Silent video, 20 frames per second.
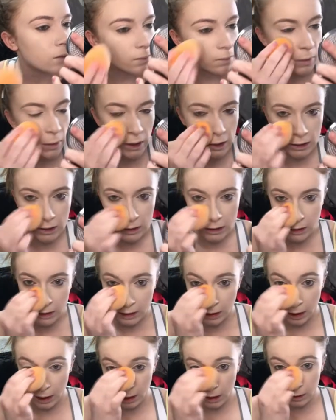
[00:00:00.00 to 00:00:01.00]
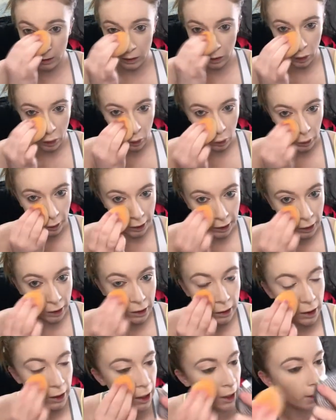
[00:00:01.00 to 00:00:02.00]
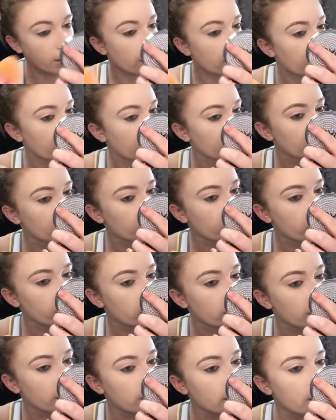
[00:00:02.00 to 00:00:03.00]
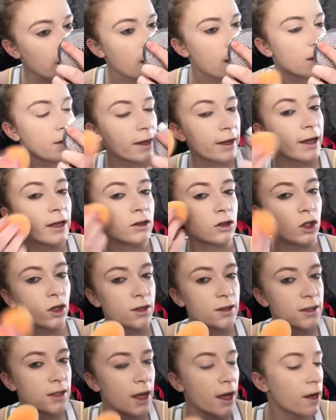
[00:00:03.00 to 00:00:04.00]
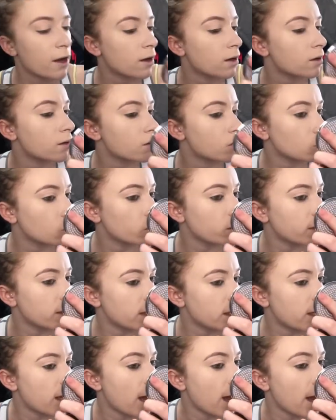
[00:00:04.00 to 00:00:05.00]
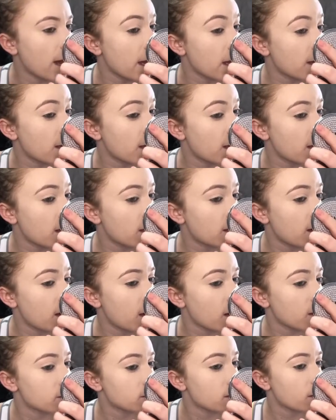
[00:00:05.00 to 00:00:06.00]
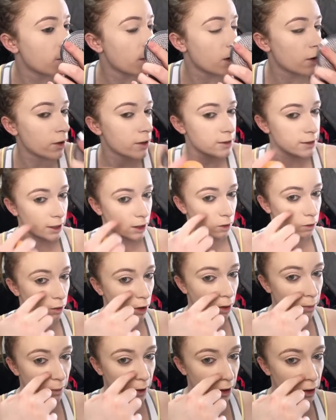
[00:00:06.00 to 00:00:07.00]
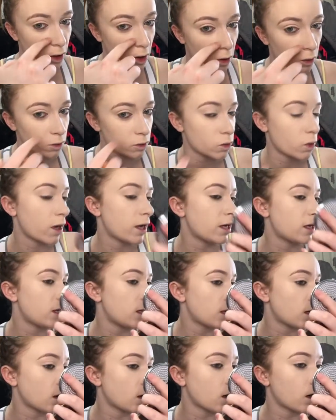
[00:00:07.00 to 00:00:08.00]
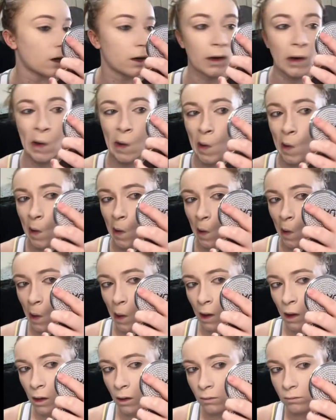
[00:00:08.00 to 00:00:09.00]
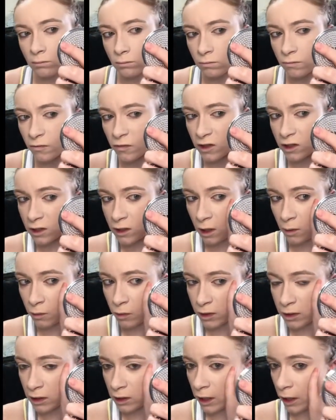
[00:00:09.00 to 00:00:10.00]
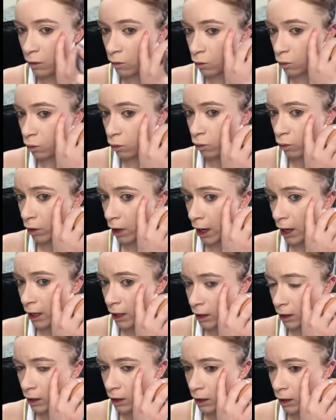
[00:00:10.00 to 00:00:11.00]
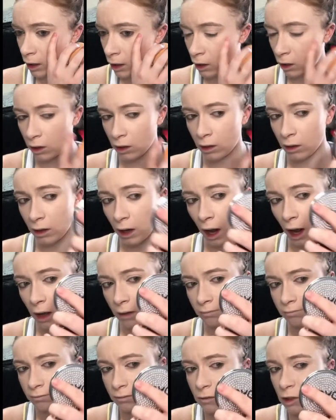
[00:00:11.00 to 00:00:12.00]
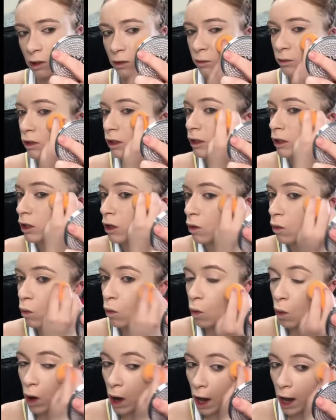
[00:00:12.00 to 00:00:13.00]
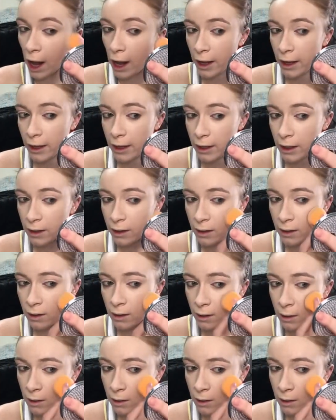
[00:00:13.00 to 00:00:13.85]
my skin look weird, and I can't really, like, it looks like really cakey in some areas, like around my nose right here. For some reason, like right here, don't really know why